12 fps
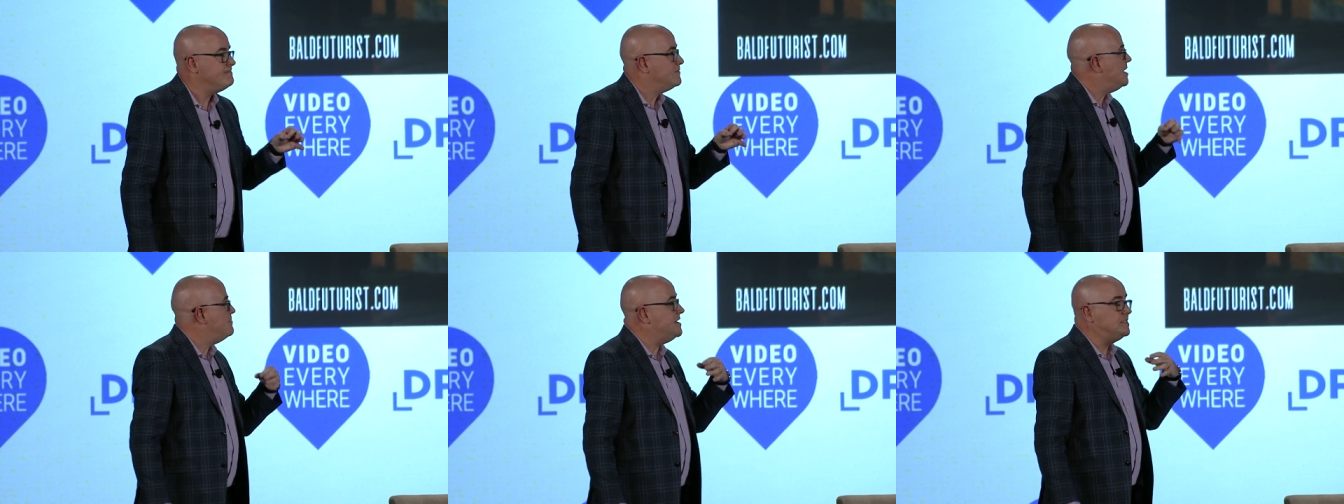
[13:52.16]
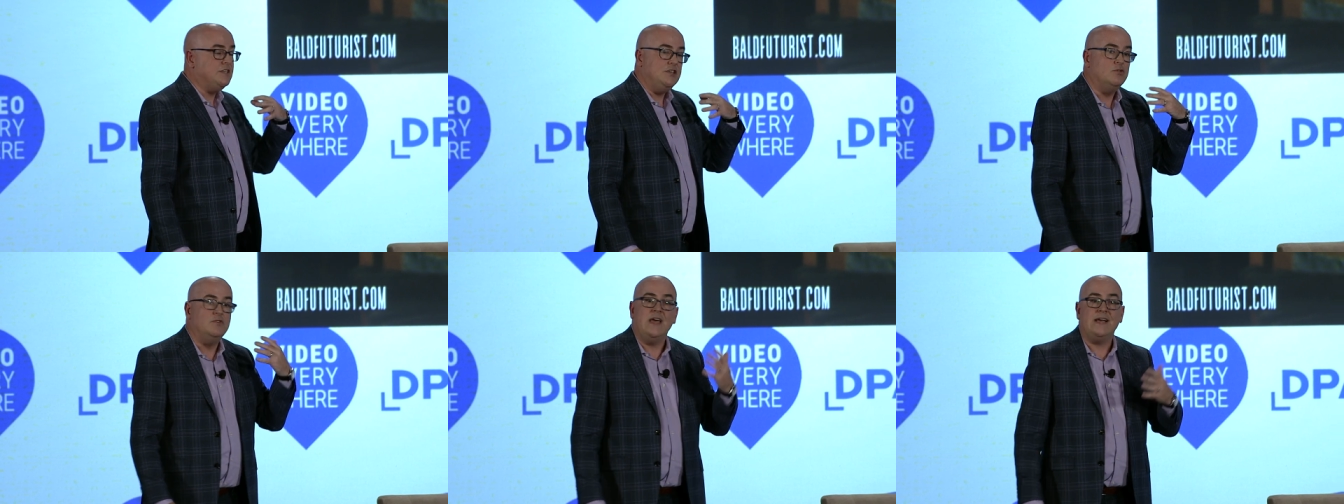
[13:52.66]
It means that
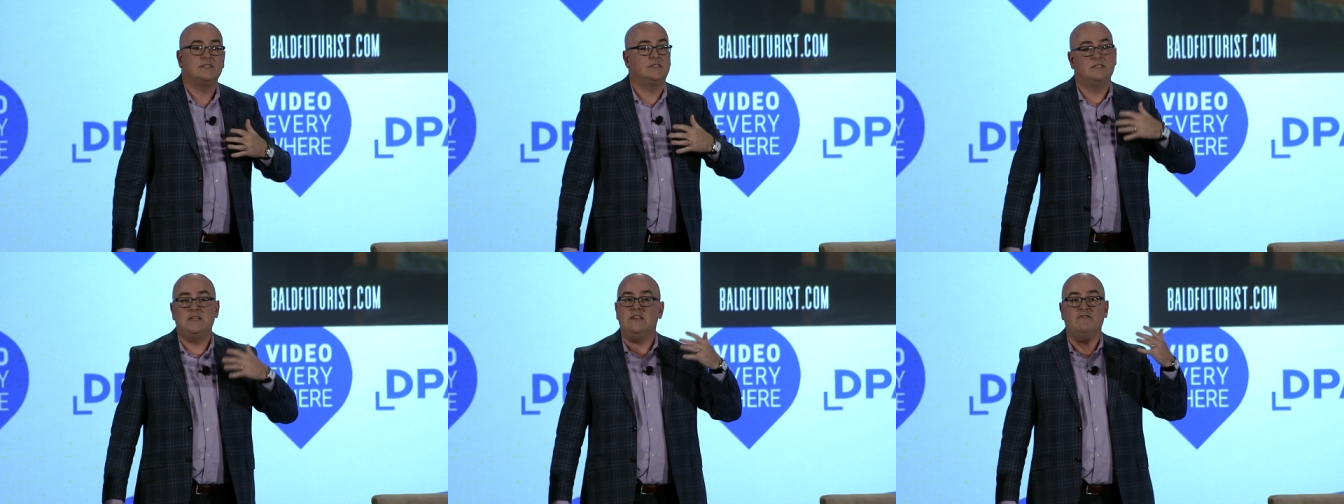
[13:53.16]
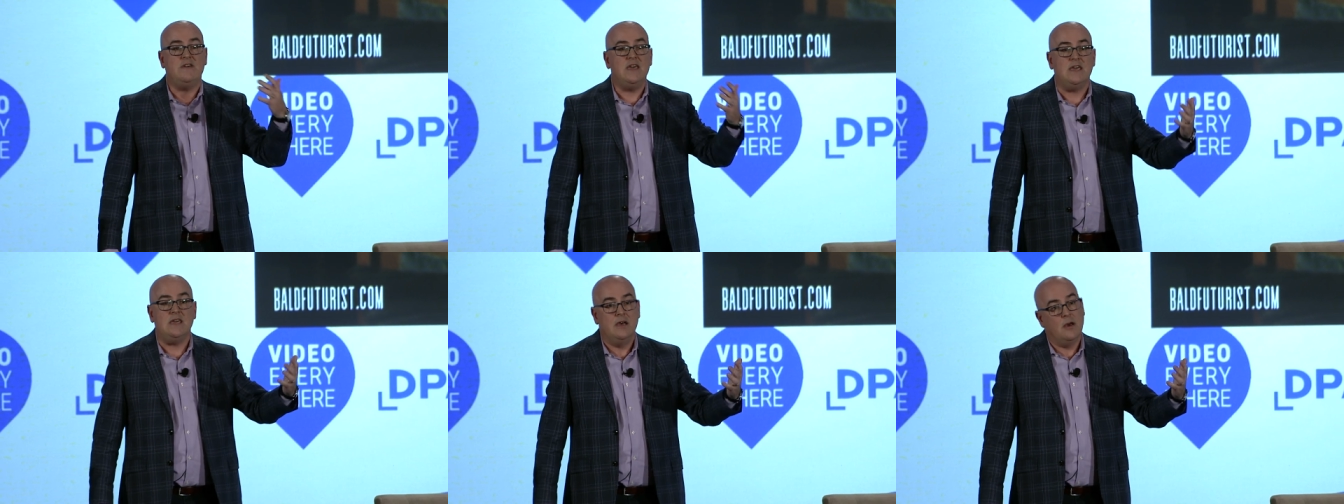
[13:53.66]
your next
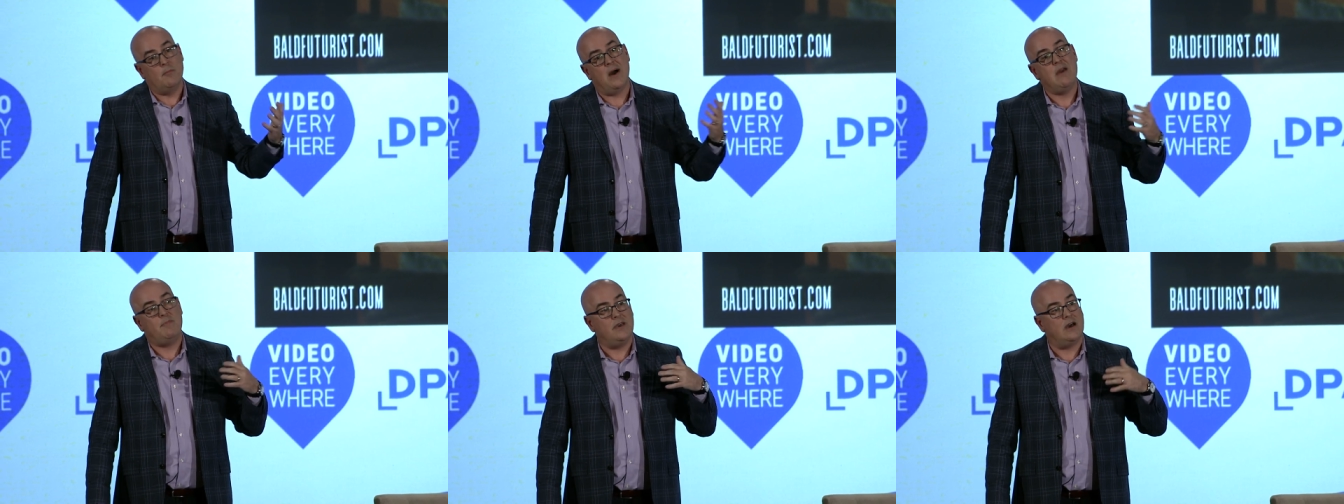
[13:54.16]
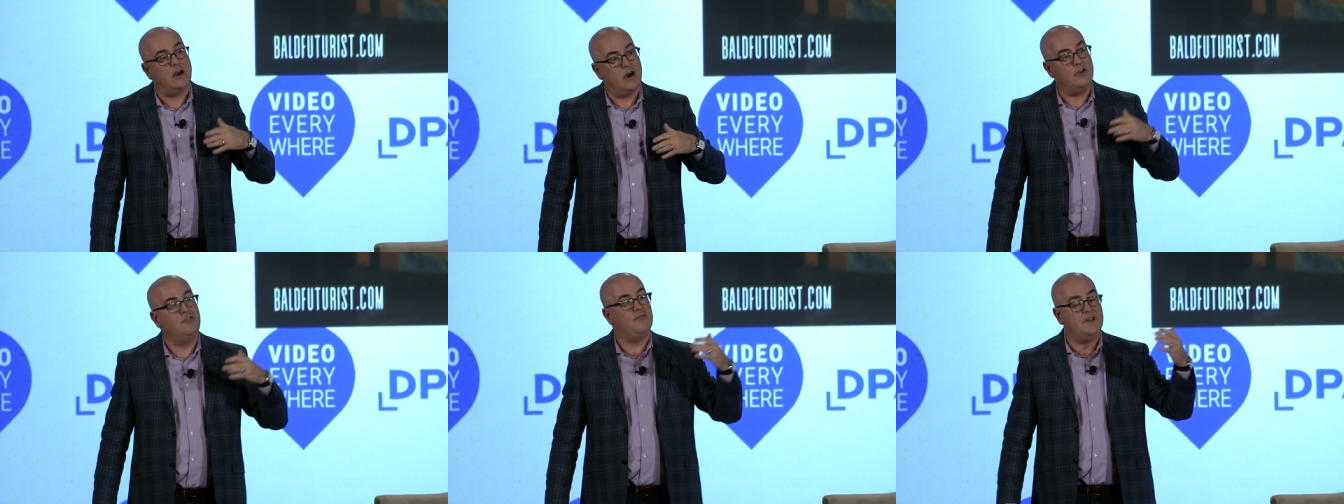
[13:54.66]
TV might be a
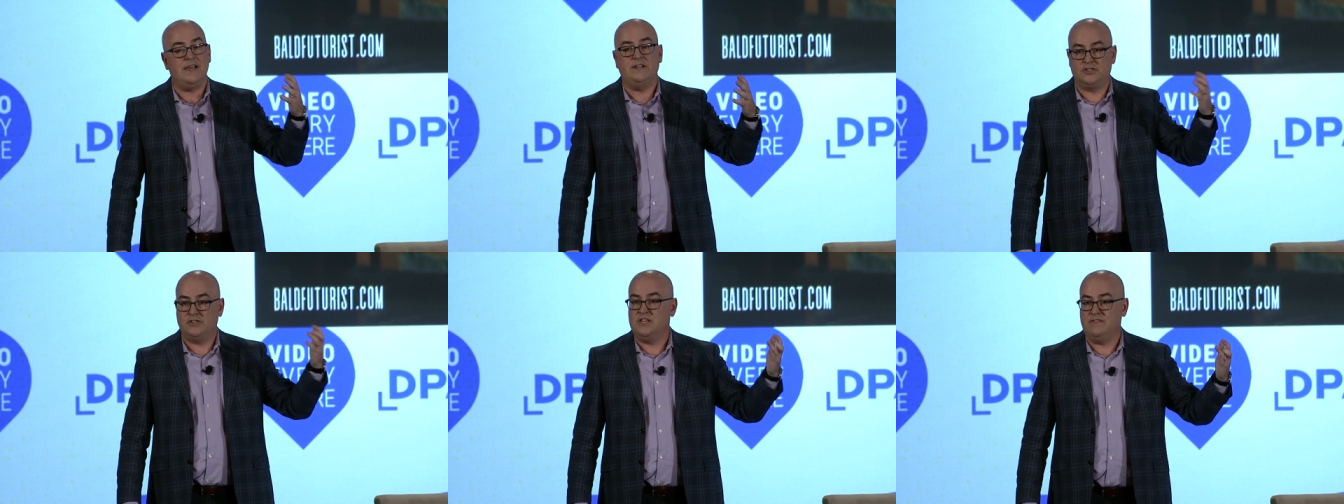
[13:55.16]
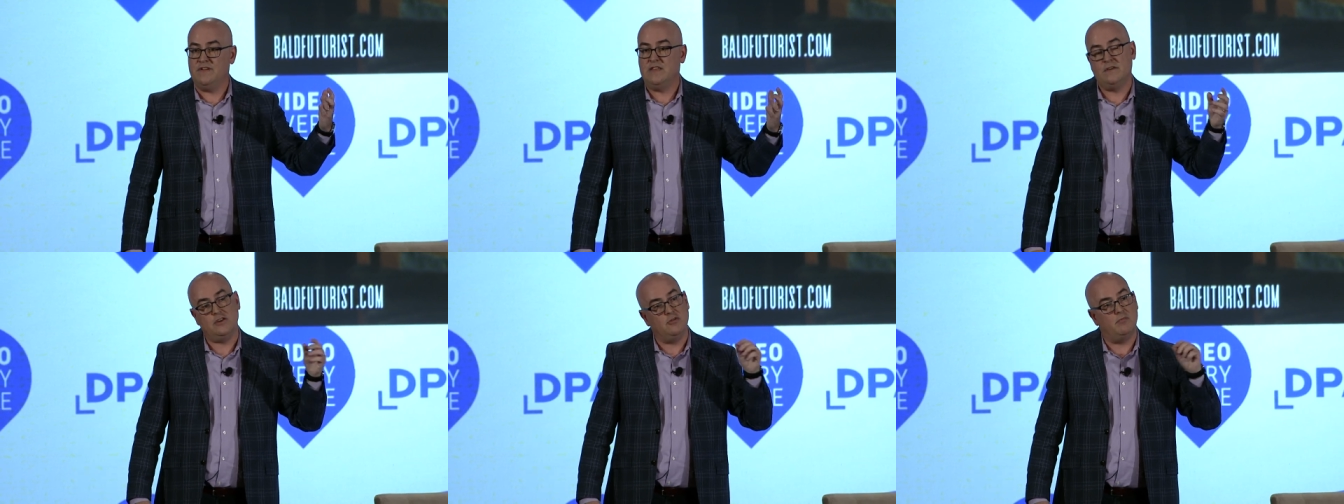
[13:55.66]
100-inch TV
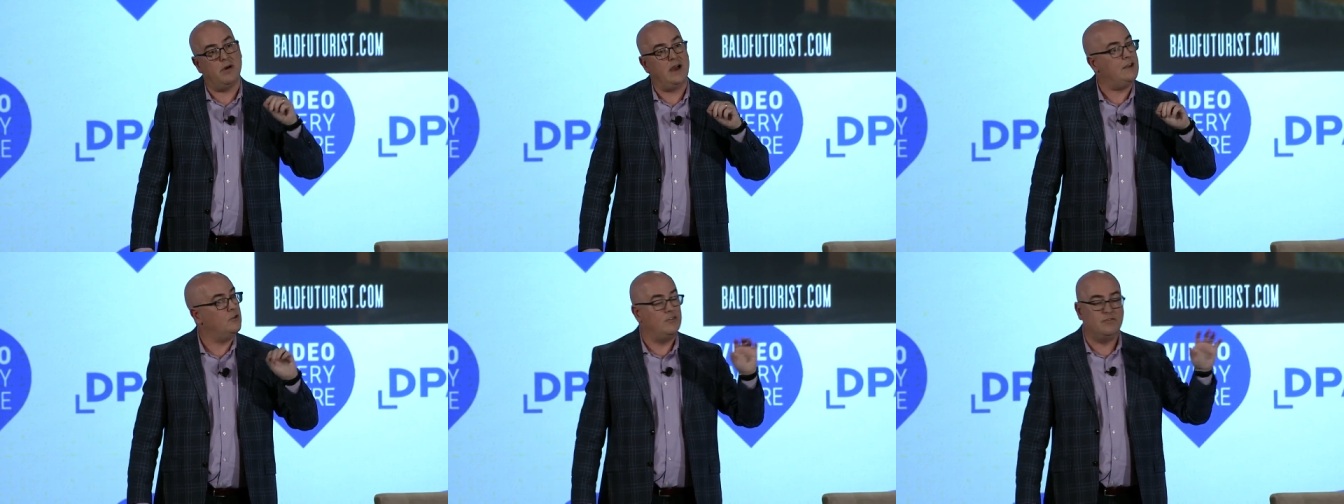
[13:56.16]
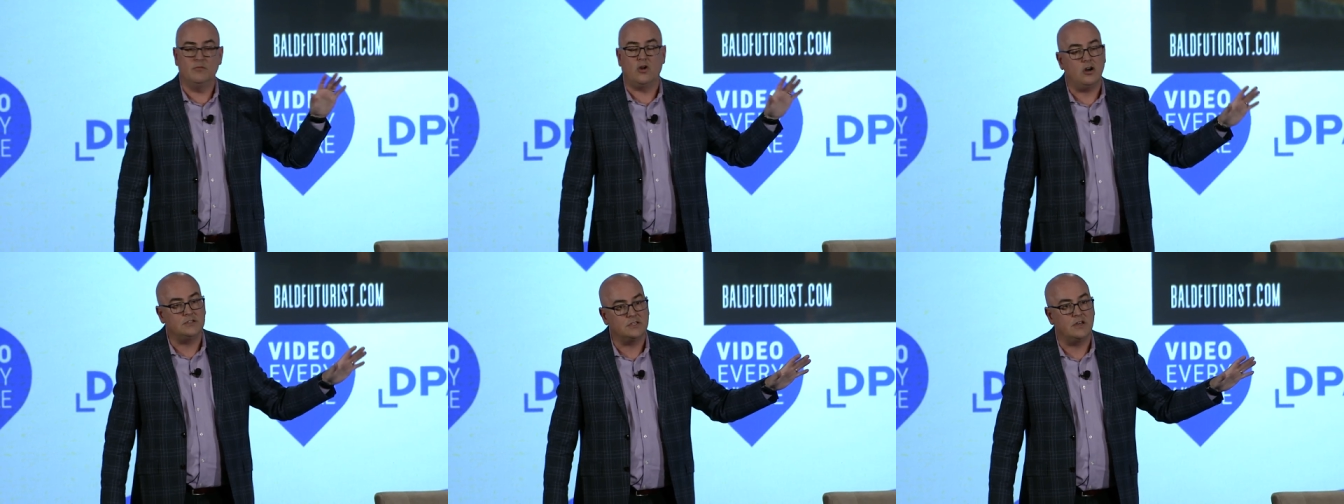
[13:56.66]
that you buy not from
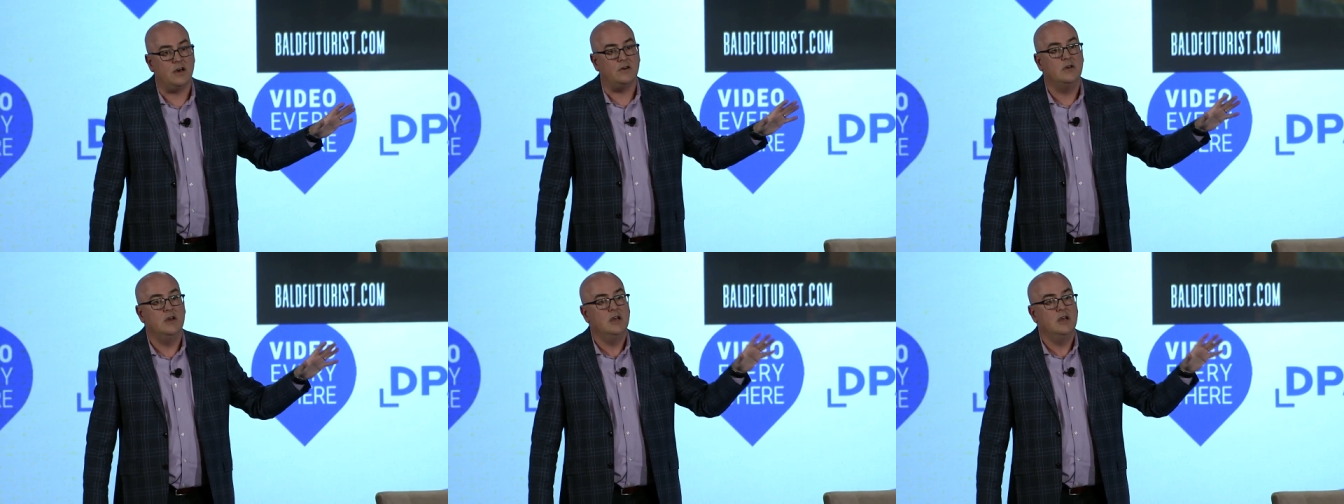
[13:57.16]
Costco,